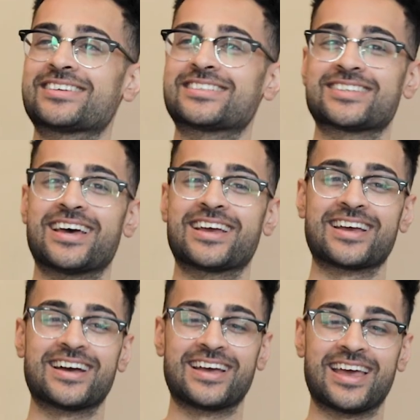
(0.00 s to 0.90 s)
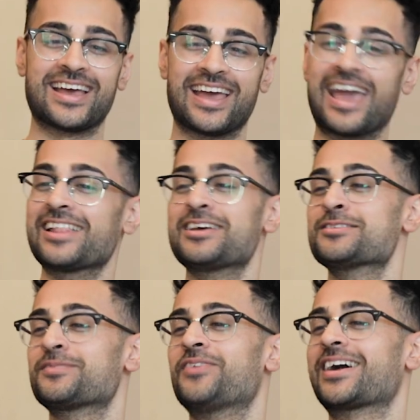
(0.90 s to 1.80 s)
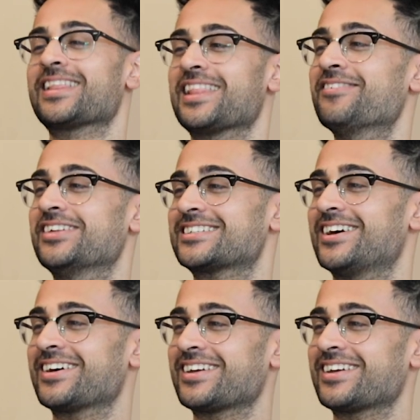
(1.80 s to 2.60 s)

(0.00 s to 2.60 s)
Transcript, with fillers: this is like aliens would fucking love this song